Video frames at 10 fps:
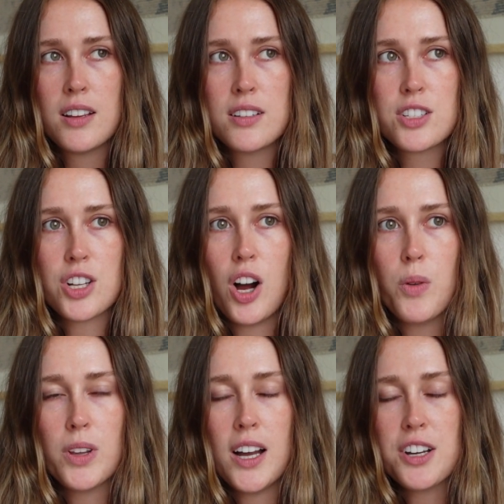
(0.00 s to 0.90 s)
saw
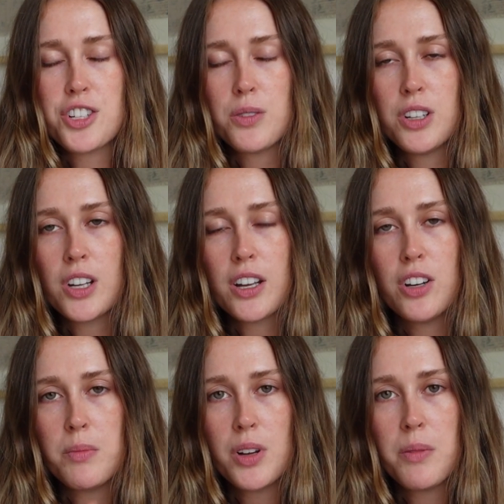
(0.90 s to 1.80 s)
what last year looked like.
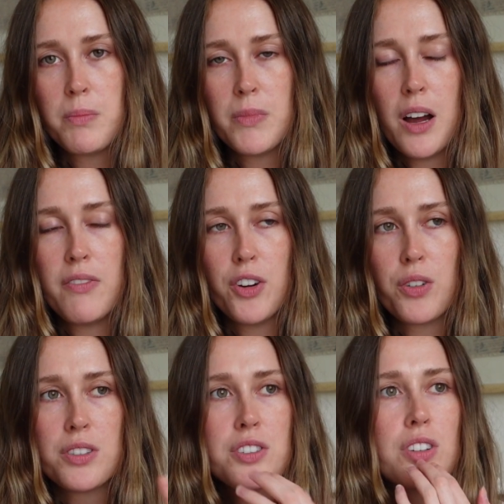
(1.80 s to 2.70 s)
I'll put a photo
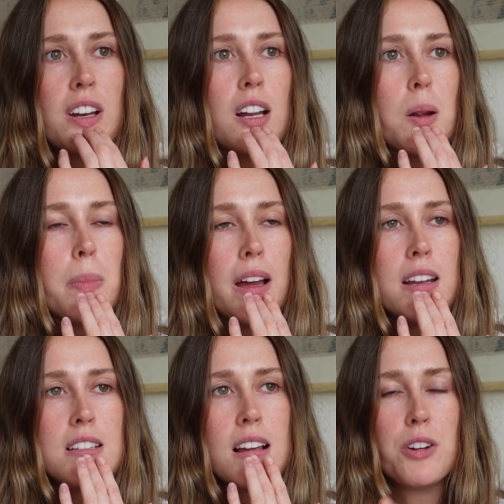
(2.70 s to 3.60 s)
on the screen here,
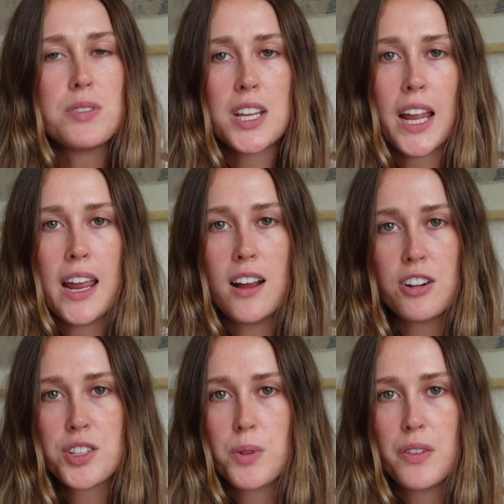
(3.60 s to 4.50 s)
but it was like
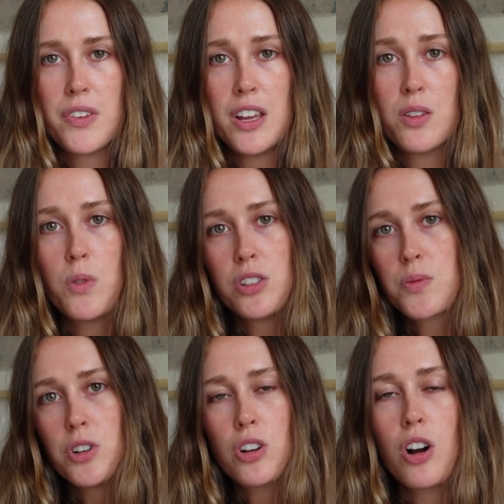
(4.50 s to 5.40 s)
800 square feet. The walls
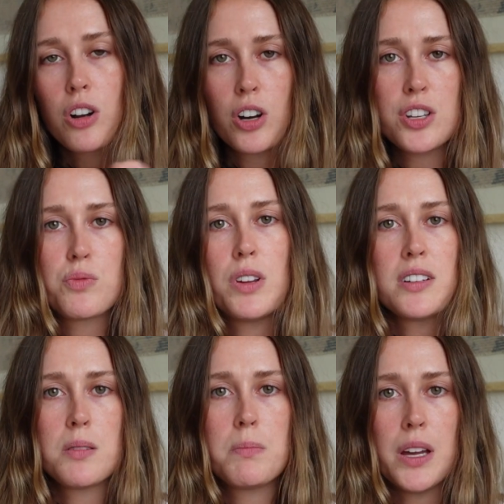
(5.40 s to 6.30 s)
were all concrete, so we
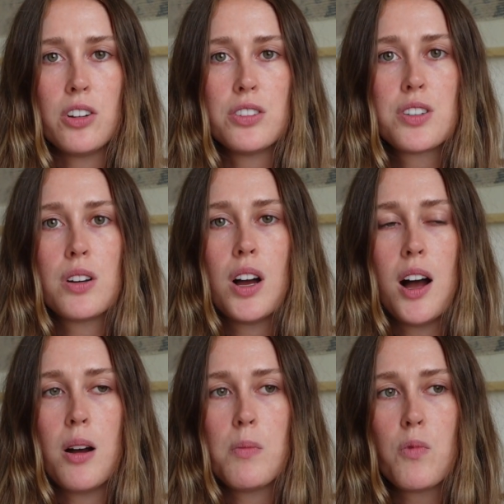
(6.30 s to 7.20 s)
had to build
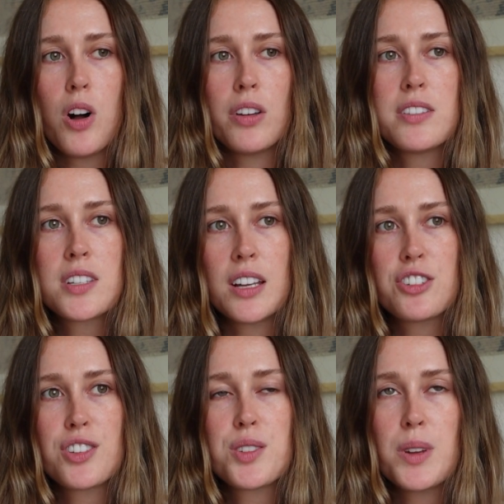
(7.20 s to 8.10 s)
wall
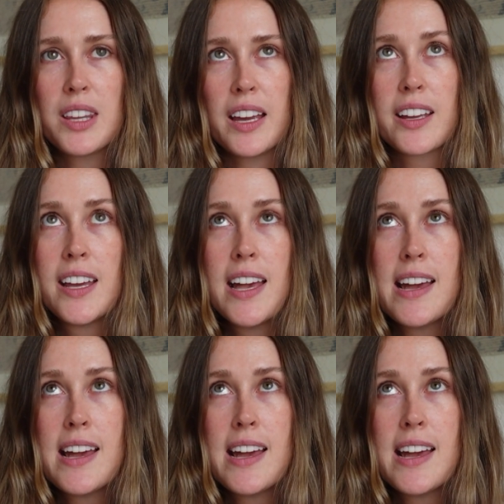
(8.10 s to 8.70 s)
installations. So we had like